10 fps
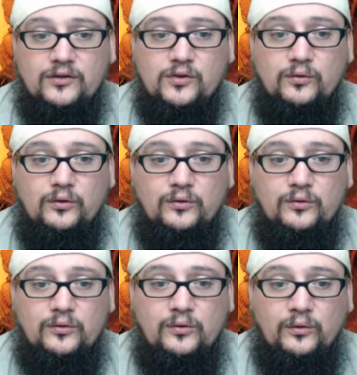those who
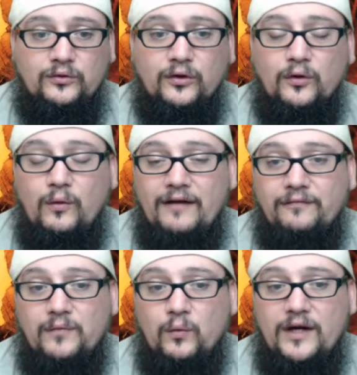will who will turn
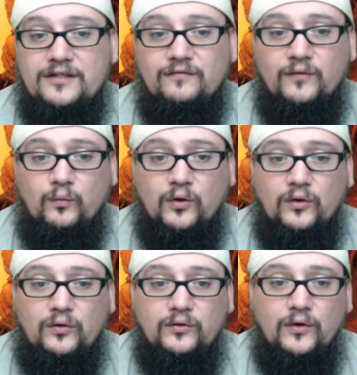away from the ways of the
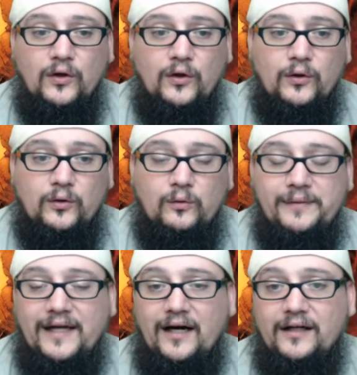world,
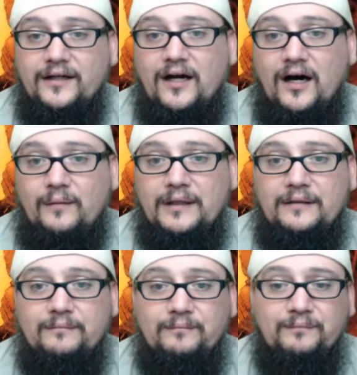will be
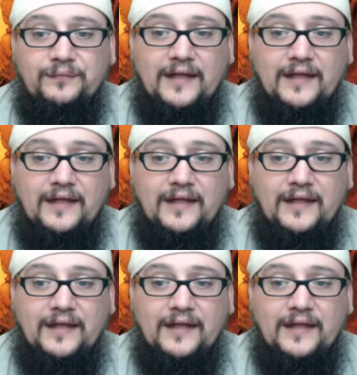uncommon,